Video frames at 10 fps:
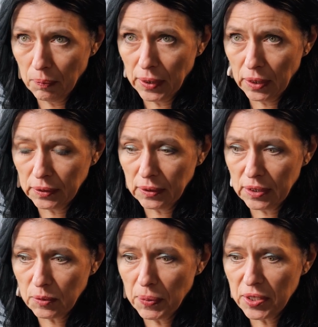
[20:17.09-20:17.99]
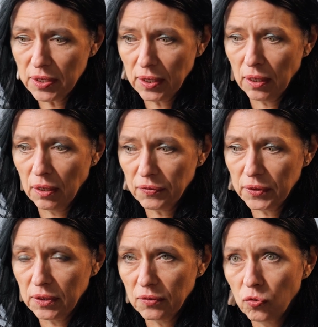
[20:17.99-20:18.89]
but especially
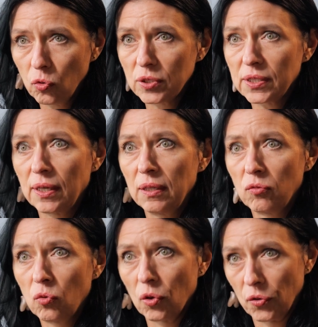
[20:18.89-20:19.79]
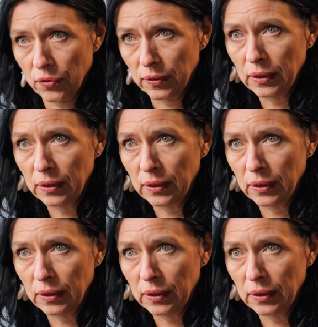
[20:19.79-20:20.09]
after the full-scale war,